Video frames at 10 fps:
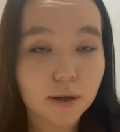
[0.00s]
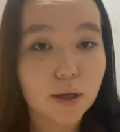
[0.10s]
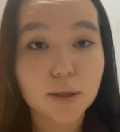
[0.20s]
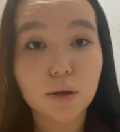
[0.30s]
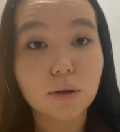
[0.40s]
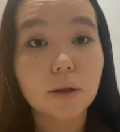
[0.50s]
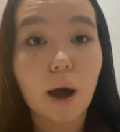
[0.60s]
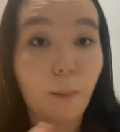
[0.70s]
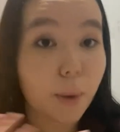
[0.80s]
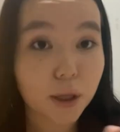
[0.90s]
it's not
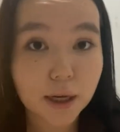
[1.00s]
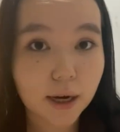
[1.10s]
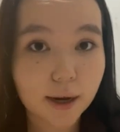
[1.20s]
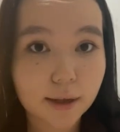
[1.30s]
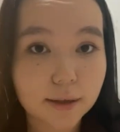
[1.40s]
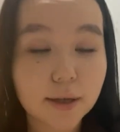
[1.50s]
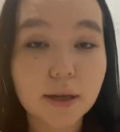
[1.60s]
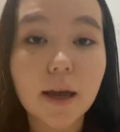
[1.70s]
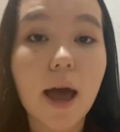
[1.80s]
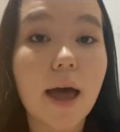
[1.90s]
apolitical
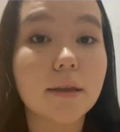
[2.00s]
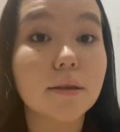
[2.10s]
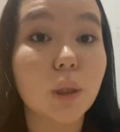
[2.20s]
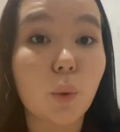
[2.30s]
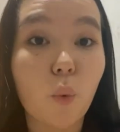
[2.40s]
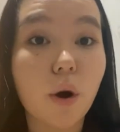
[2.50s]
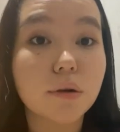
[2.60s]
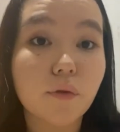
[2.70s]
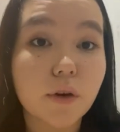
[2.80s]
and devoid of